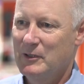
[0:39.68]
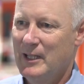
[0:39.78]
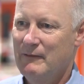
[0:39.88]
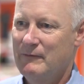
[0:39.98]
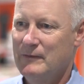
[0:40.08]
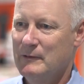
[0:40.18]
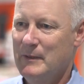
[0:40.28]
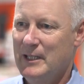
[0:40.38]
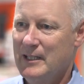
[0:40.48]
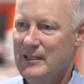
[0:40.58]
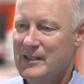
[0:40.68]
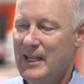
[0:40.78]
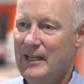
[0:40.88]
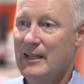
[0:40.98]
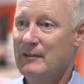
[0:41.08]
will have for many years
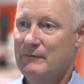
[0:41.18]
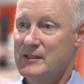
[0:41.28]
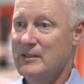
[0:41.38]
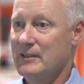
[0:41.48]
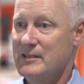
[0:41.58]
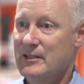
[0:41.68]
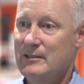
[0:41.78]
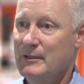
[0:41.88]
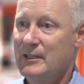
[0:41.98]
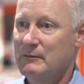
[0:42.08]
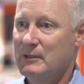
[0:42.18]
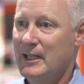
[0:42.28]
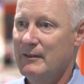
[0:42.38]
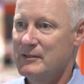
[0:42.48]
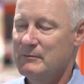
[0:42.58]
ahead, and the facilities the community will
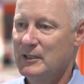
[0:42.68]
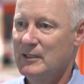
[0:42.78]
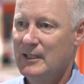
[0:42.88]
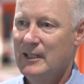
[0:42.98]
have as well